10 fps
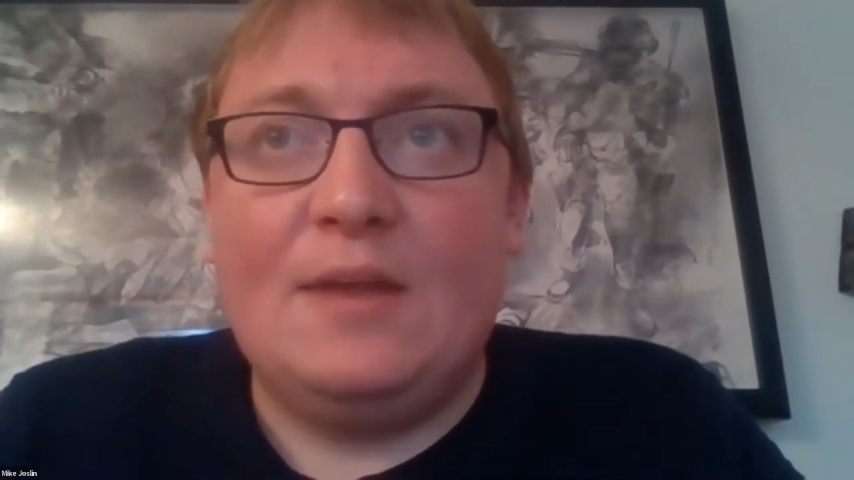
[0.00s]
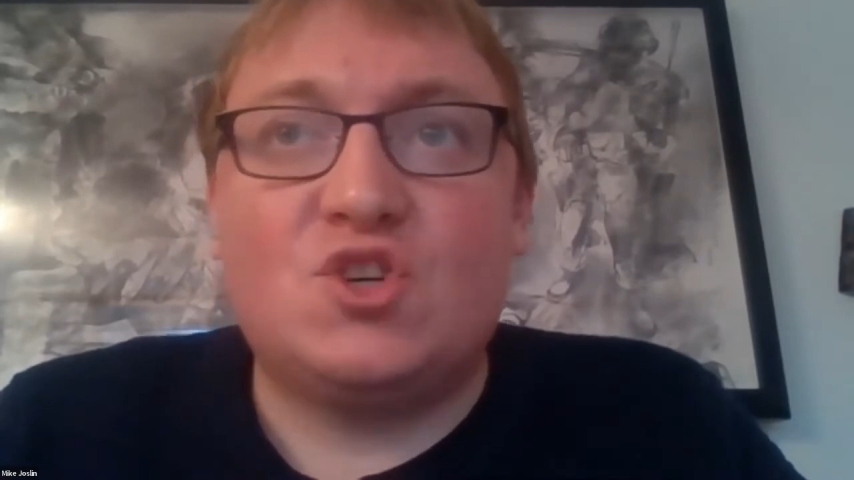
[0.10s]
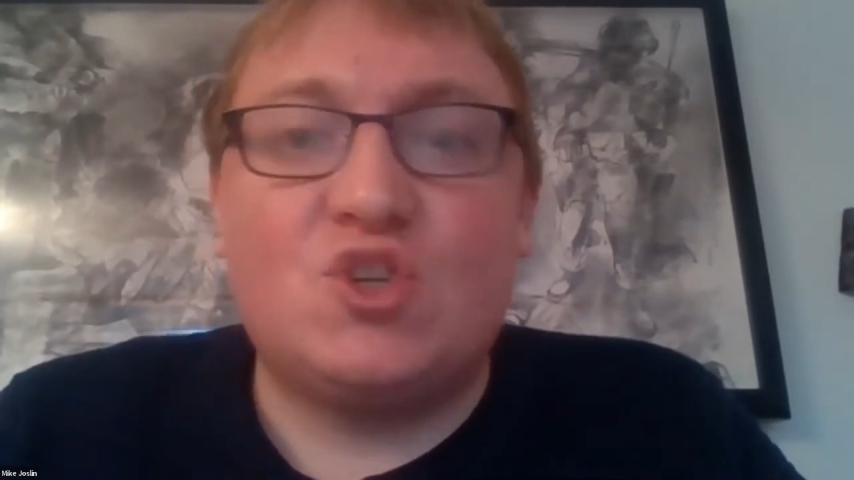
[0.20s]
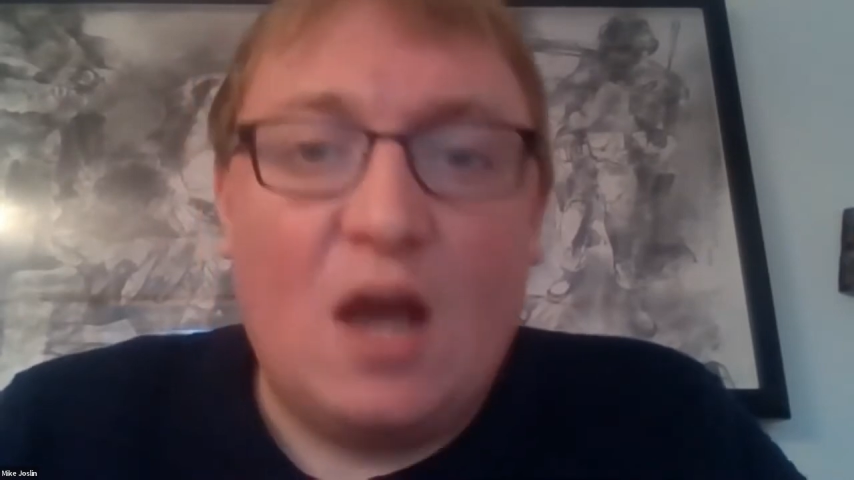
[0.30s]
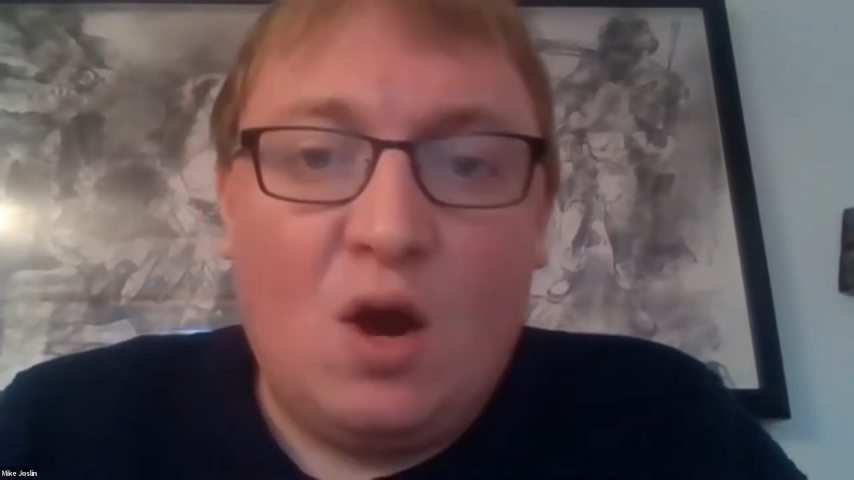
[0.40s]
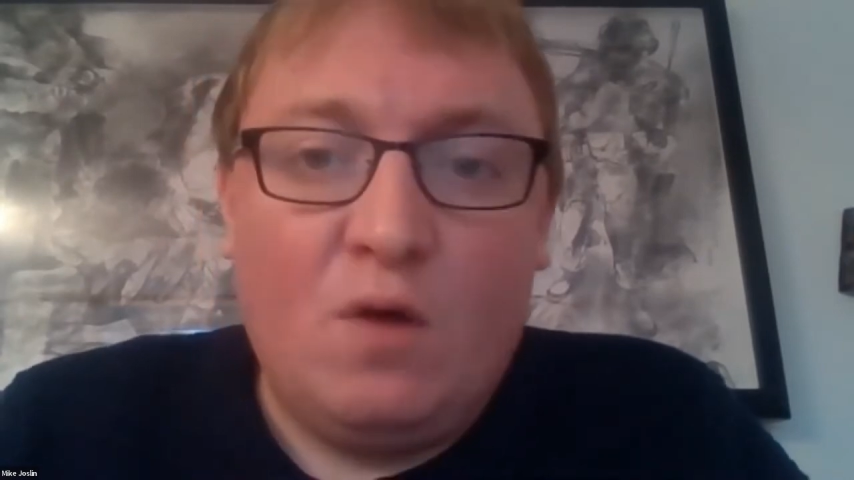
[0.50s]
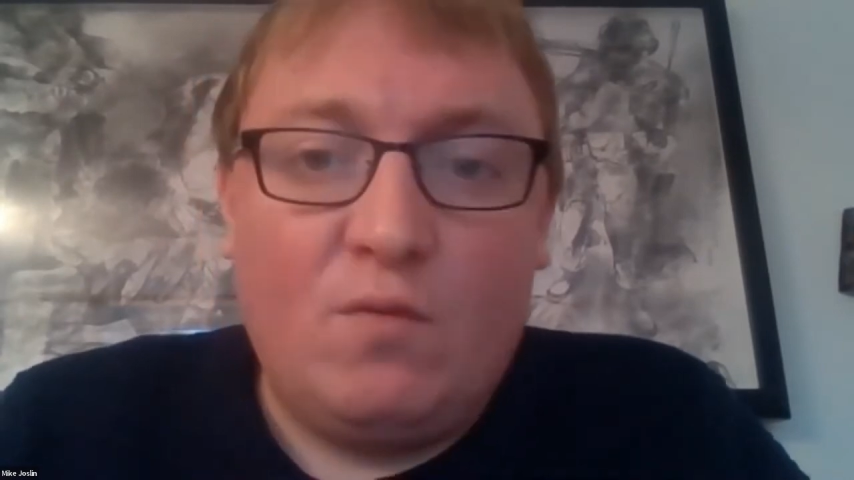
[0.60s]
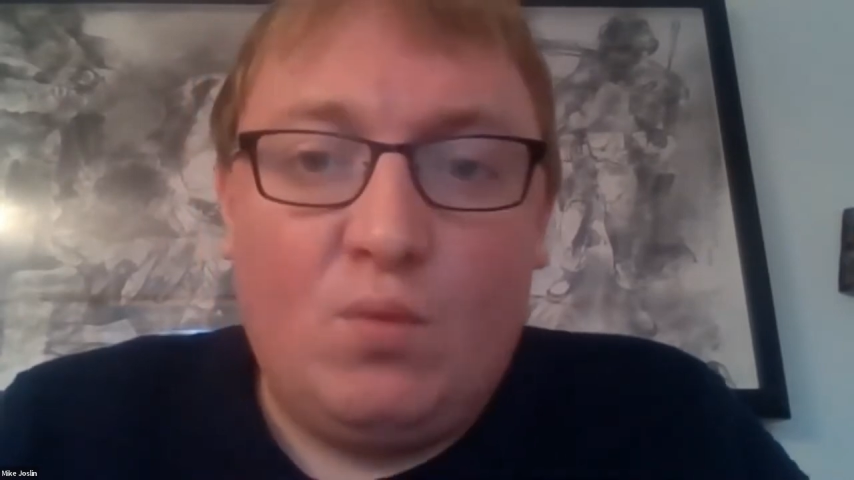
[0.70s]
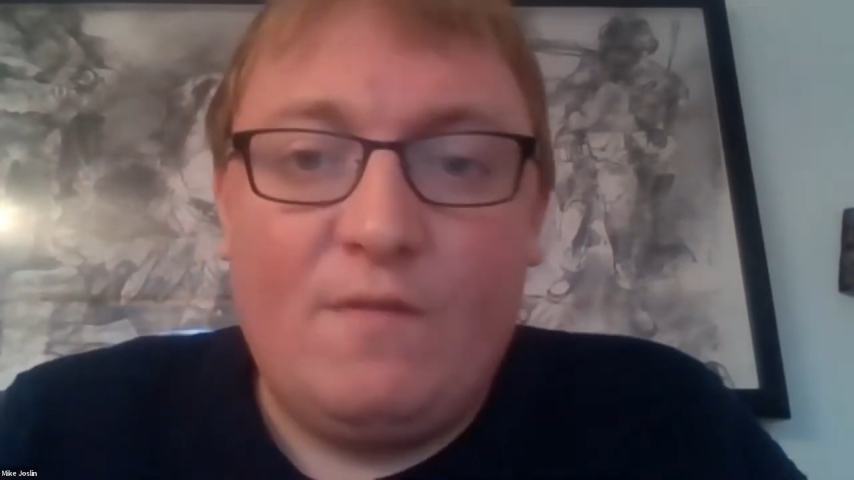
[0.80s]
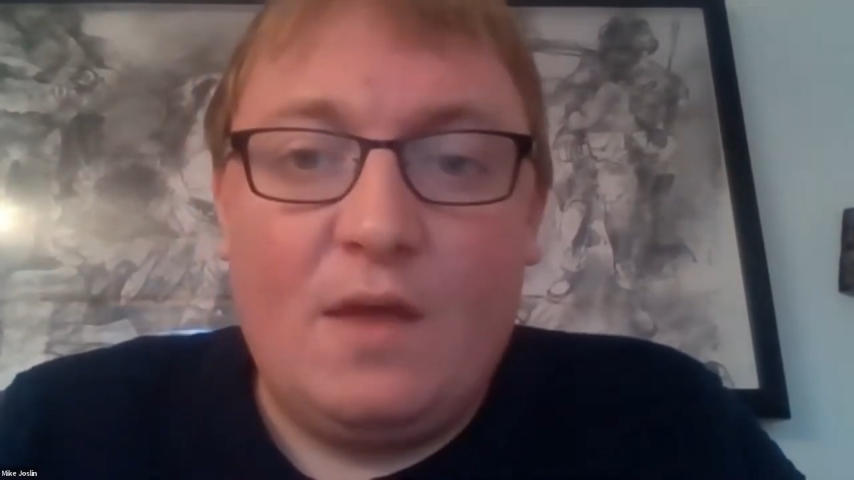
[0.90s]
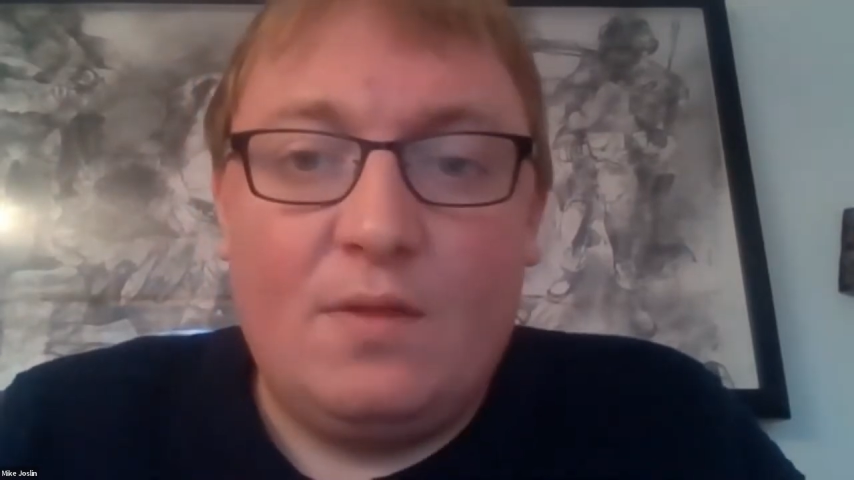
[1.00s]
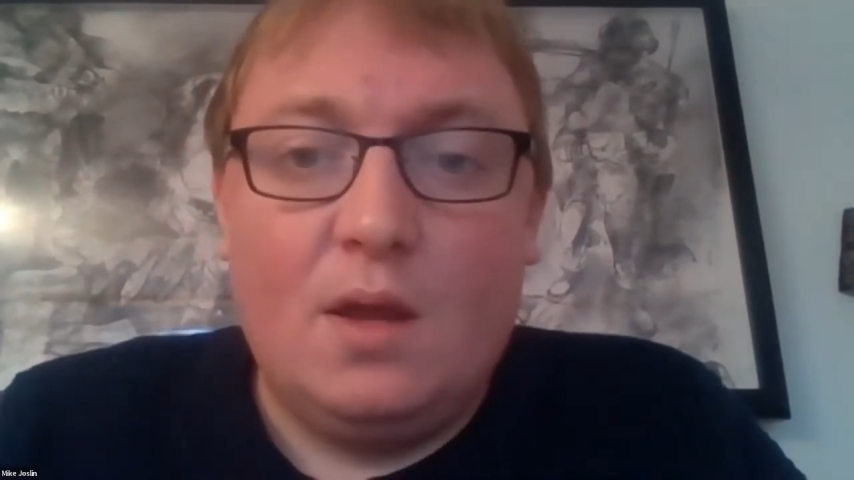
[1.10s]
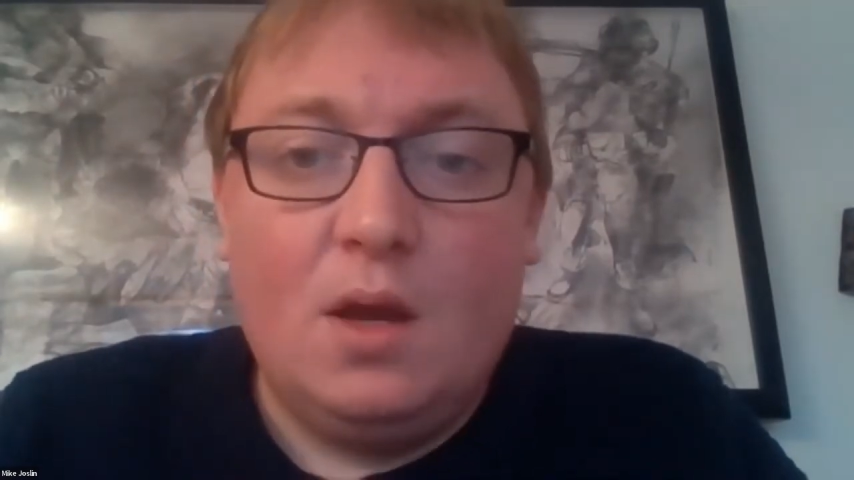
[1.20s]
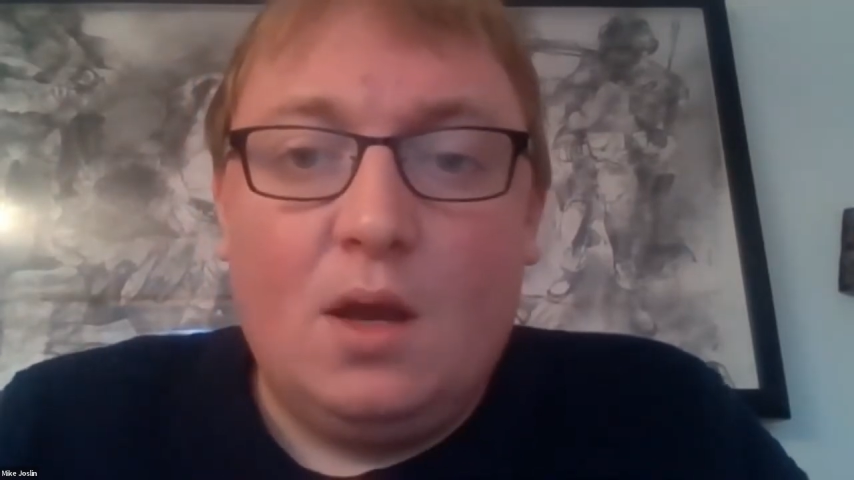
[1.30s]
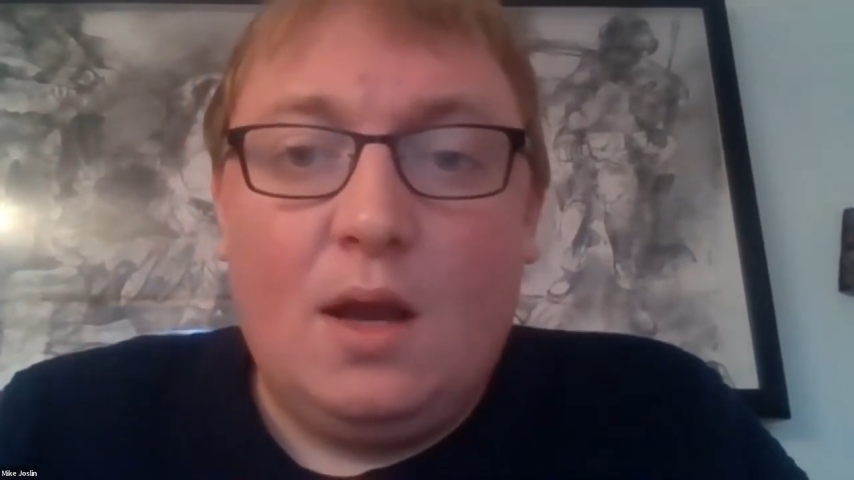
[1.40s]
itself within